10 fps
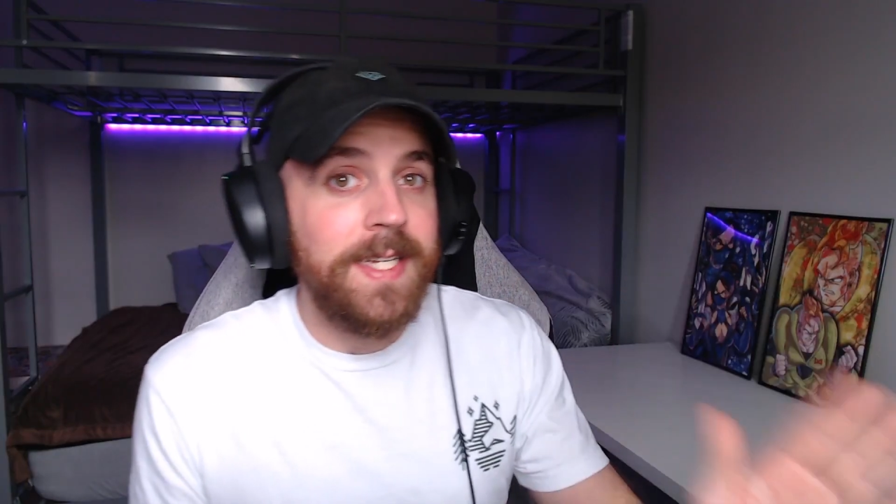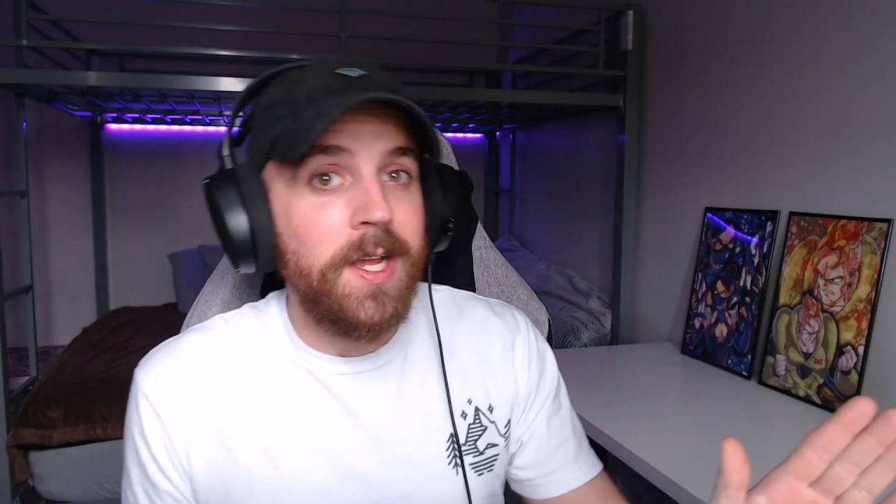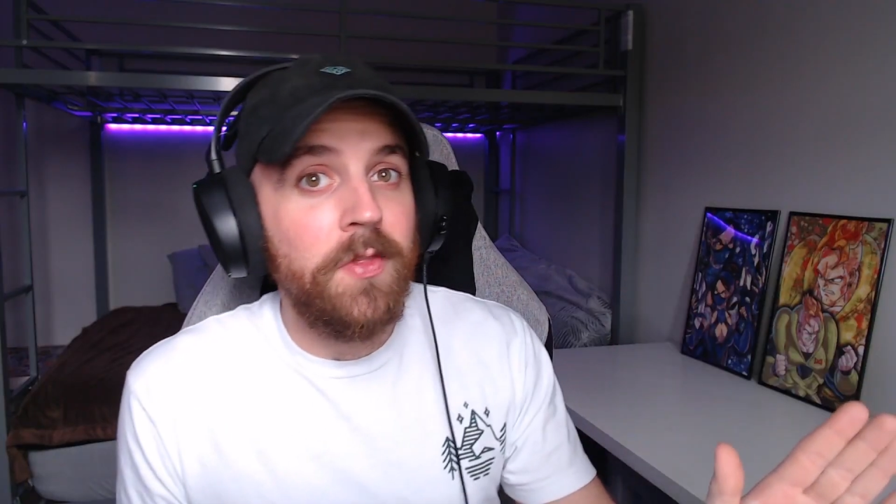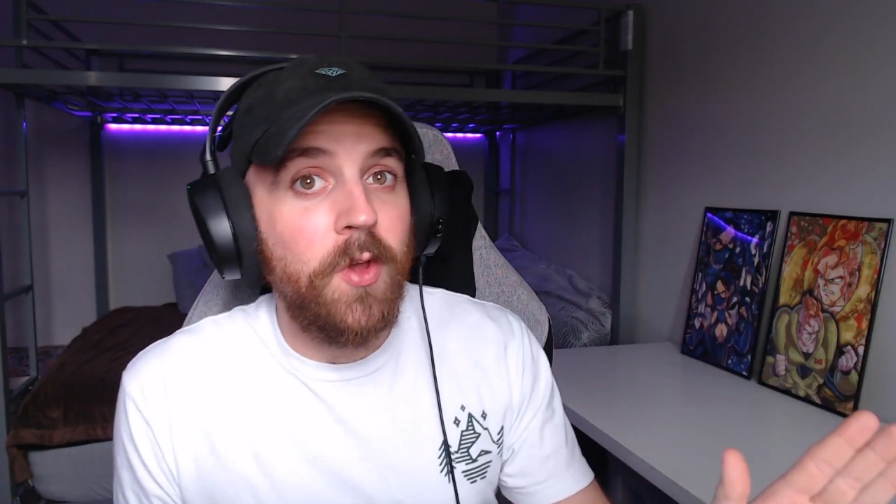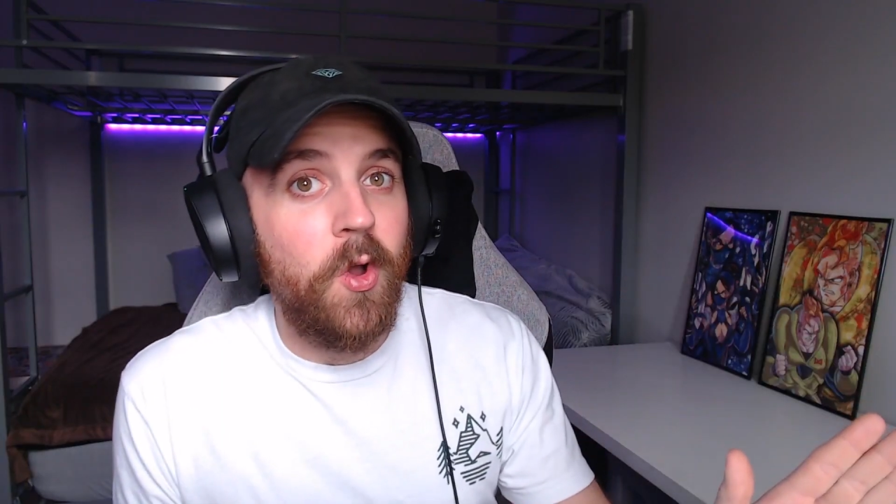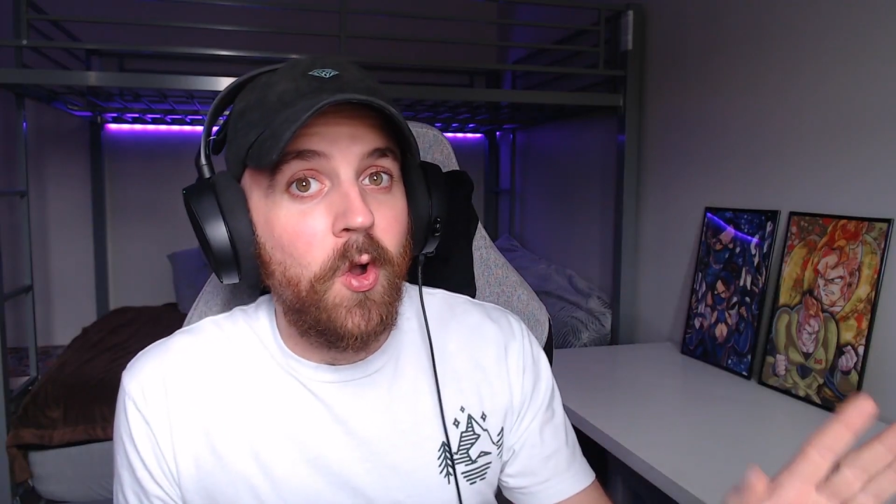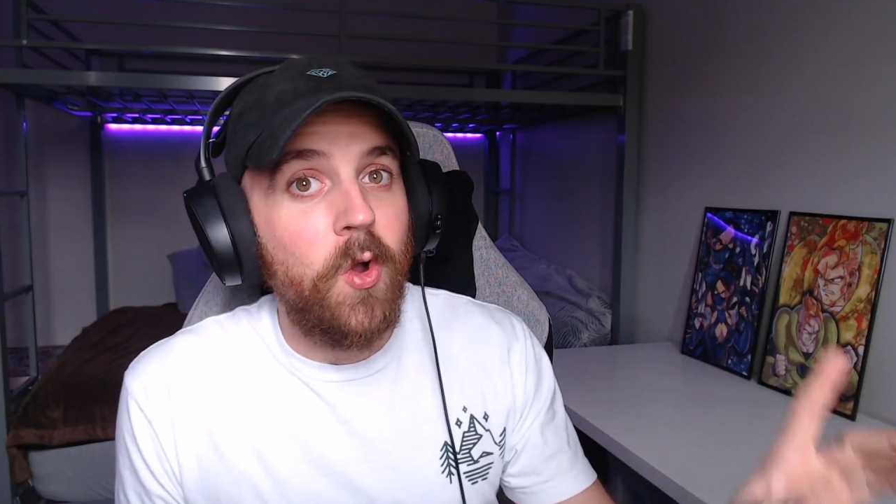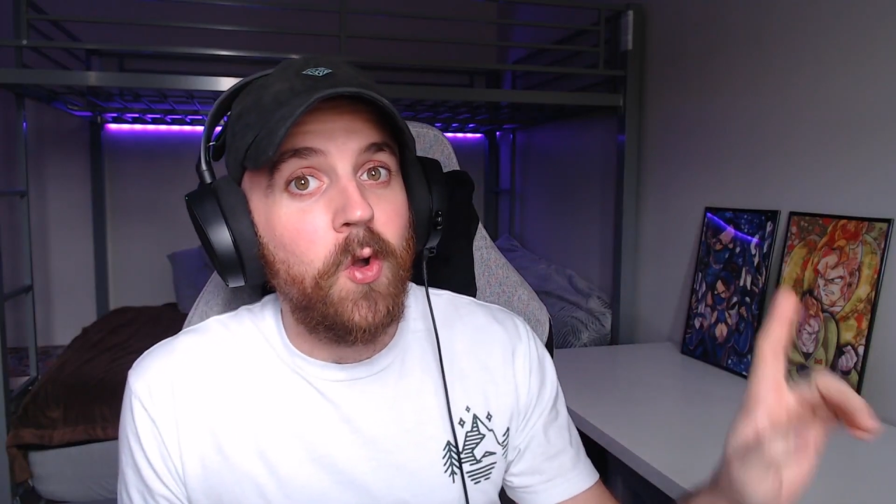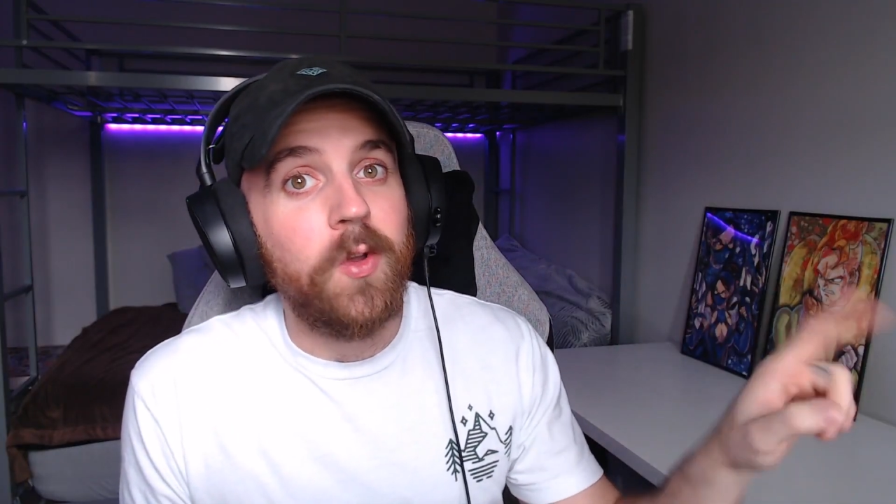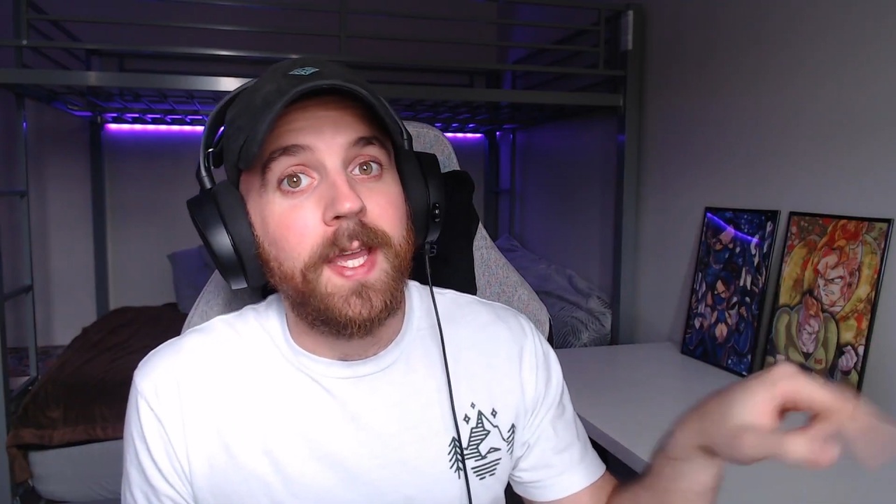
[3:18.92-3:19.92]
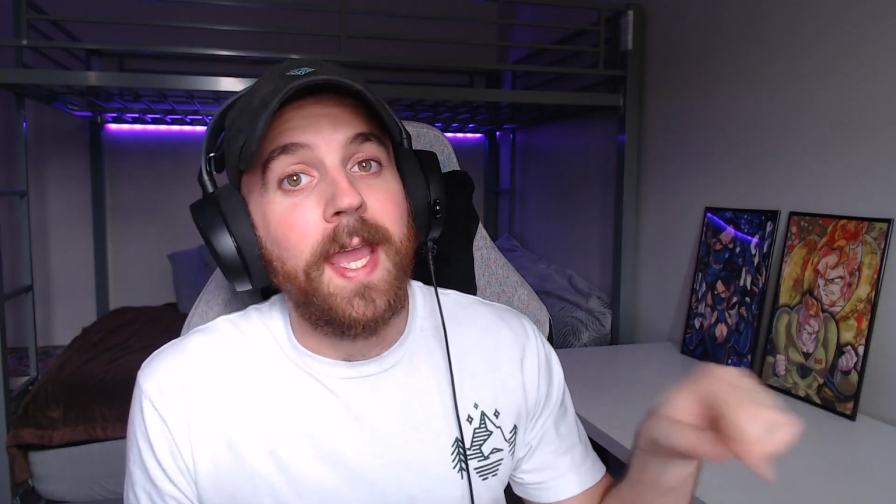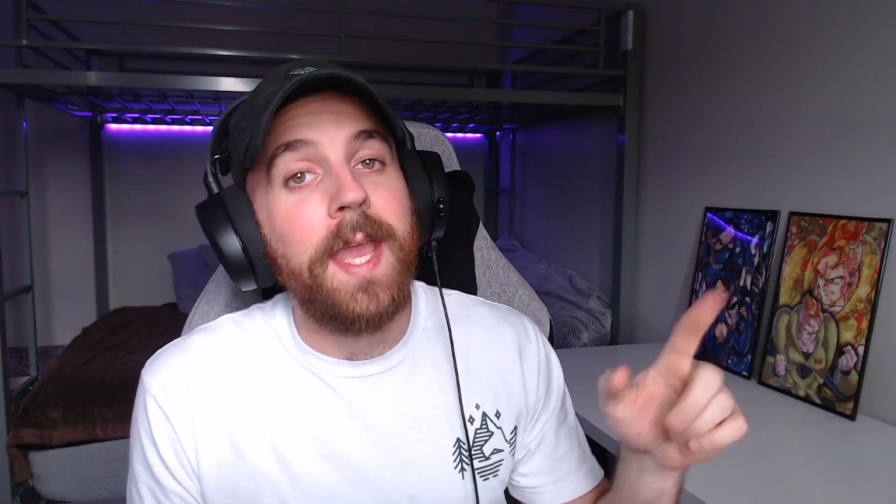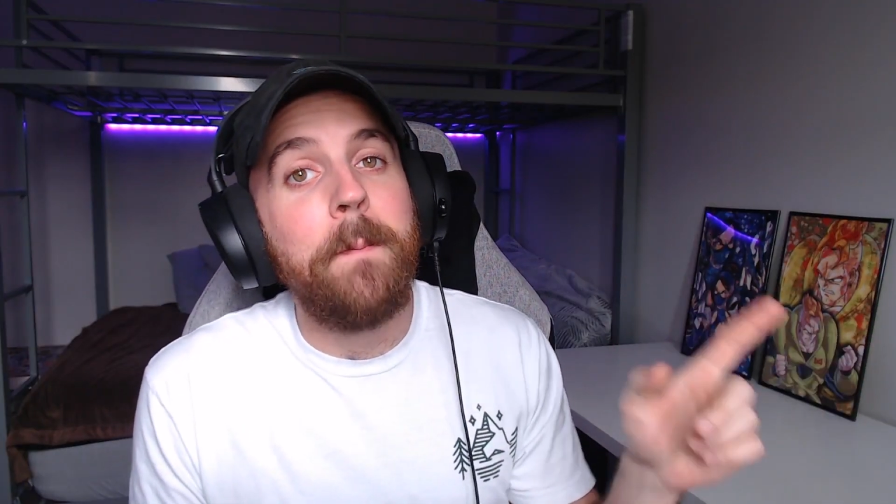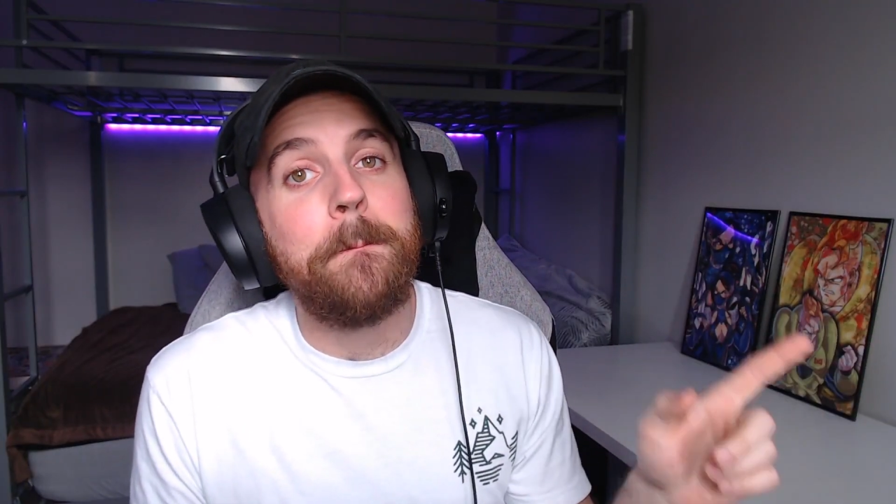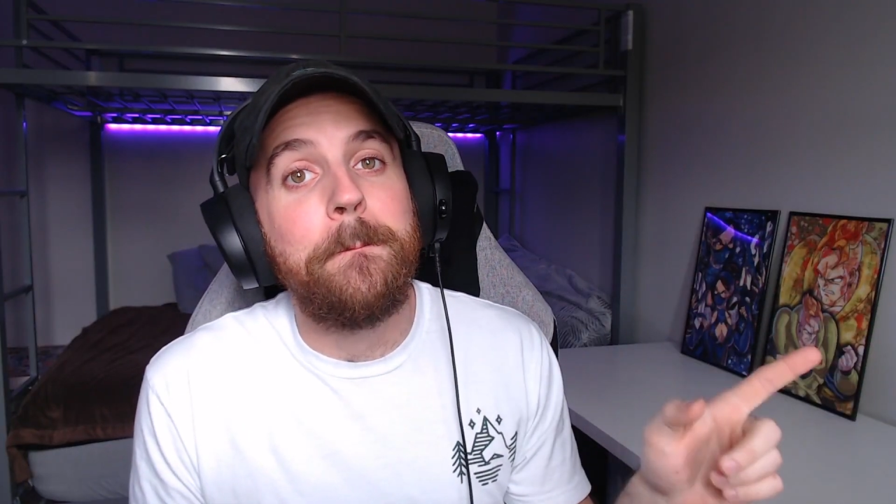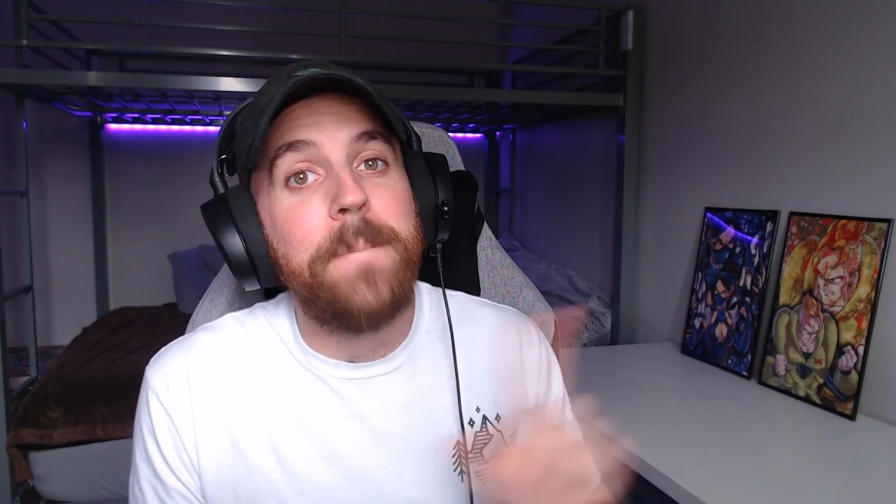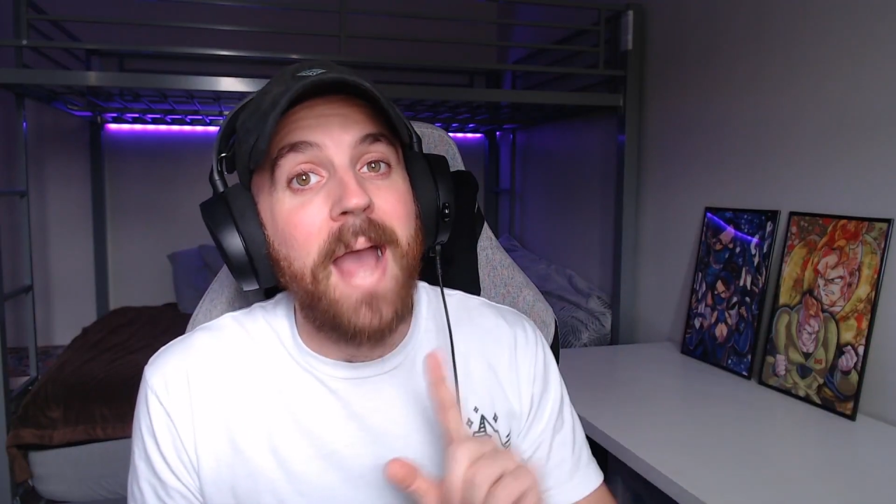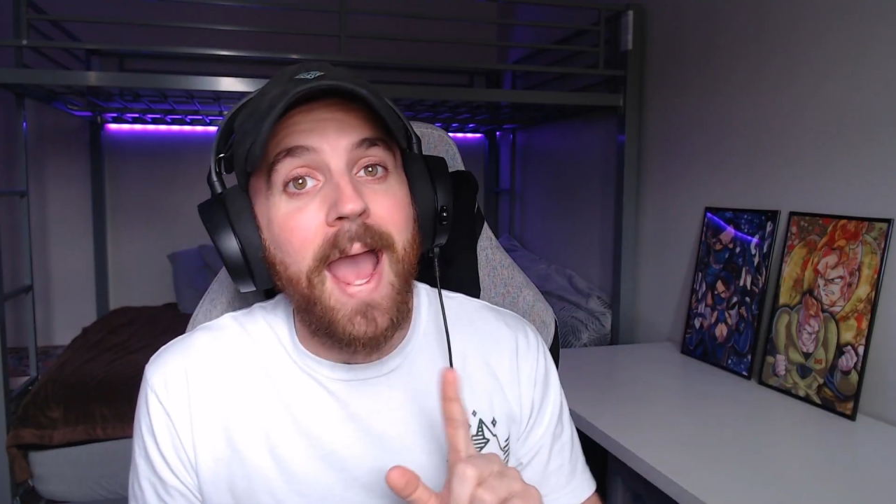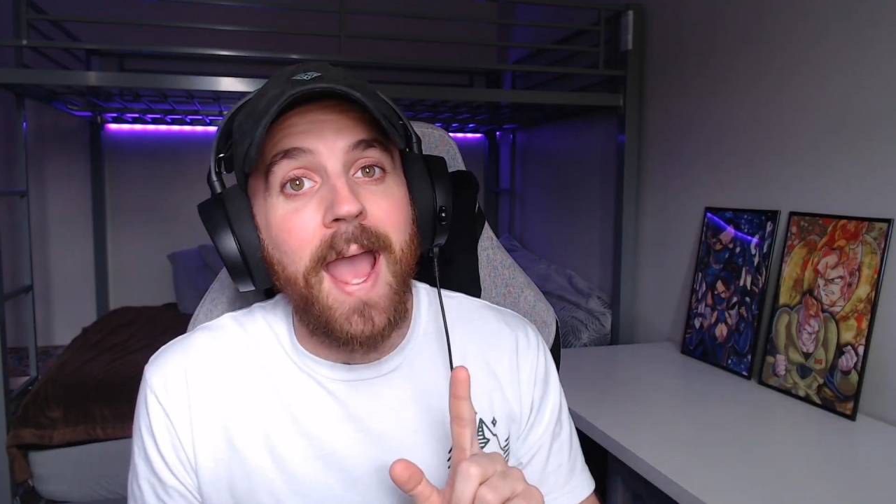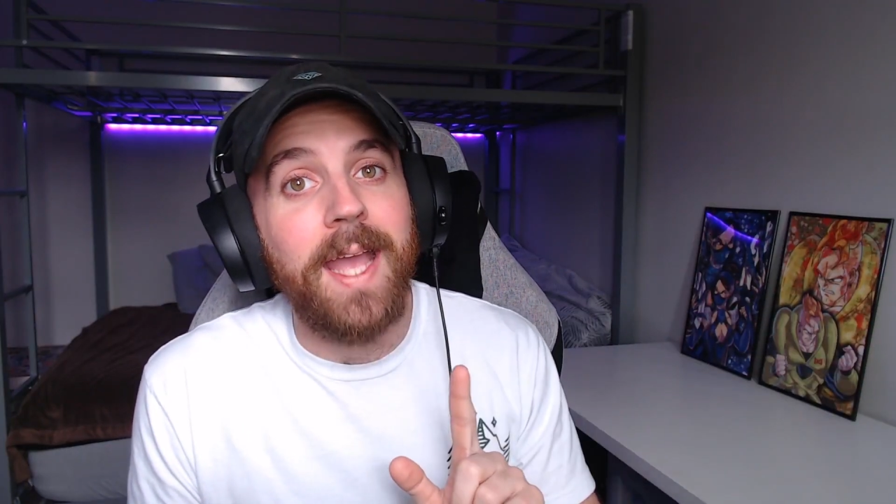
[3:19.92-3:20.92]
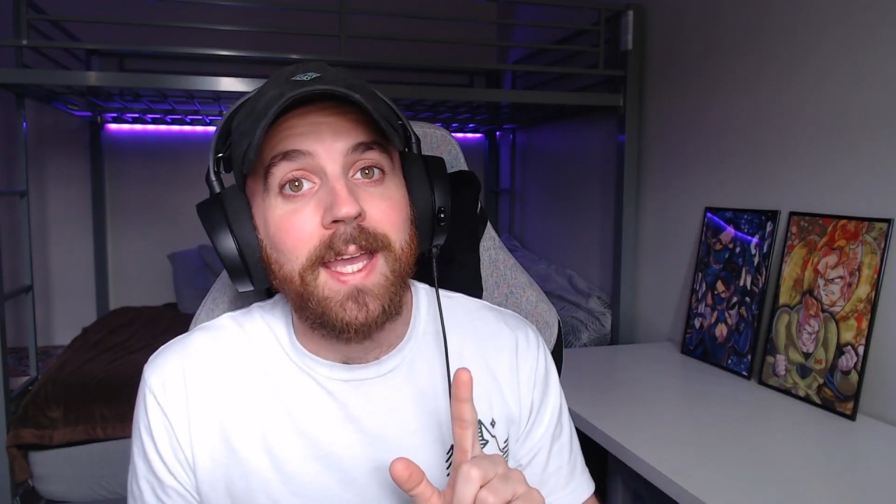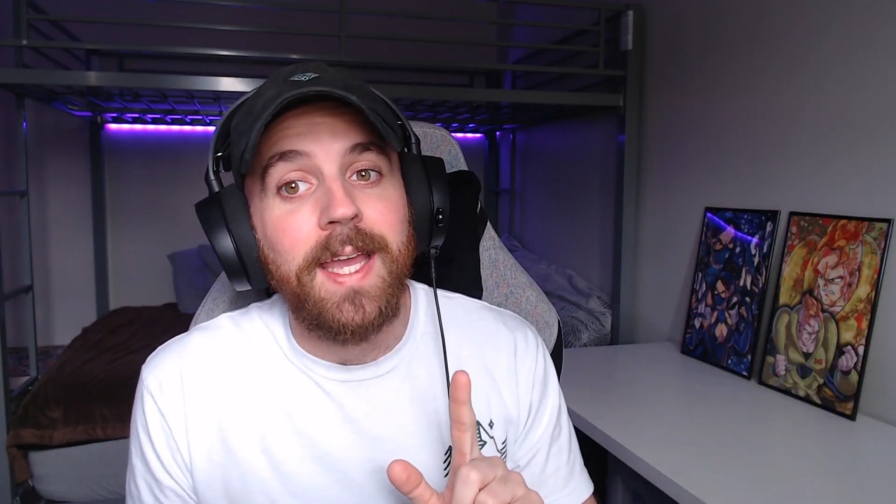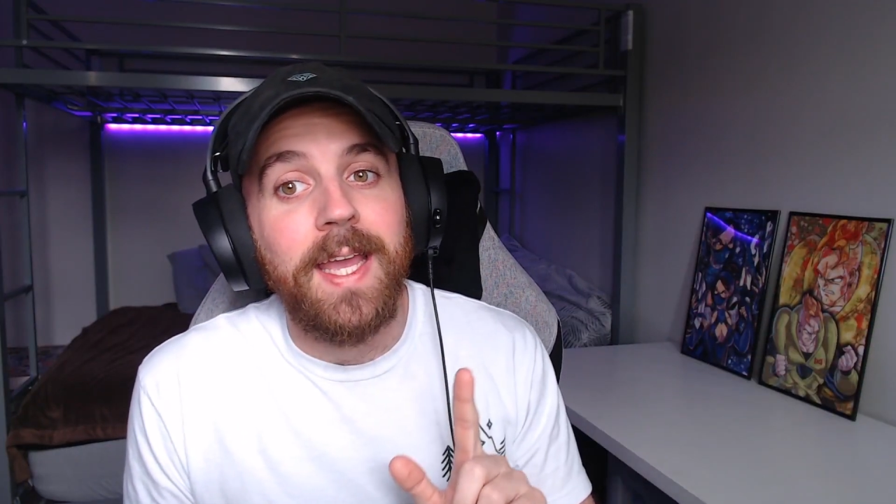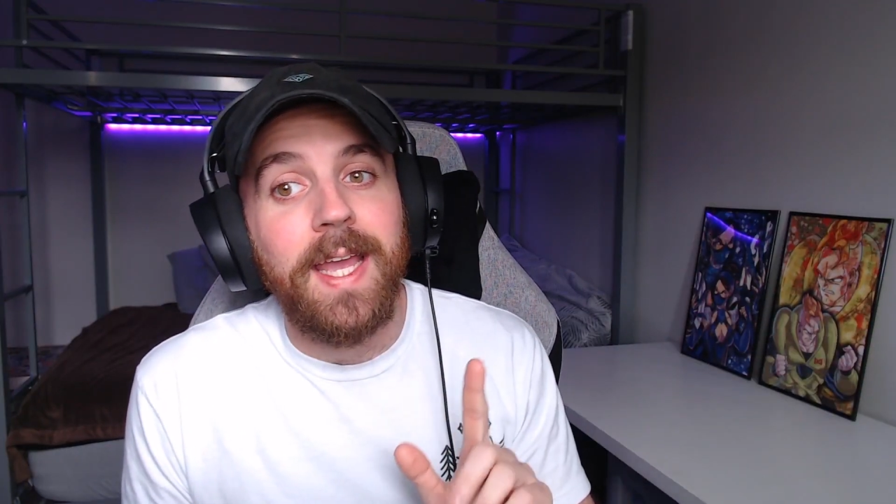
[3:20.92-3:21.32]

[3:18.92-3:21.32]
down the hall, came back,